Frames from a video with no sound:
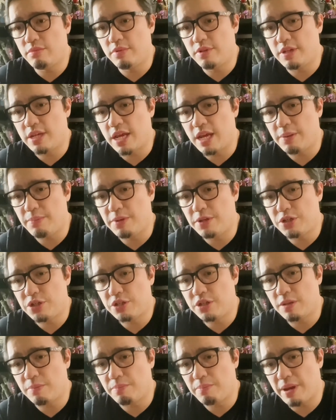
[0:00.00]
damage
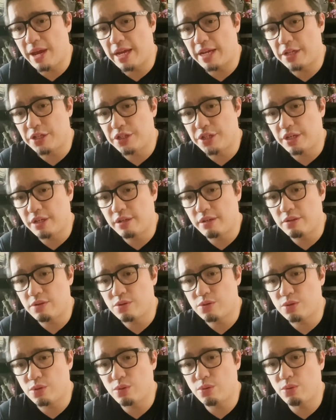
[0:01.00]
the packaging,
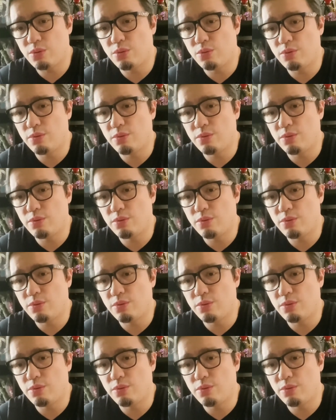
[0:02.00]
so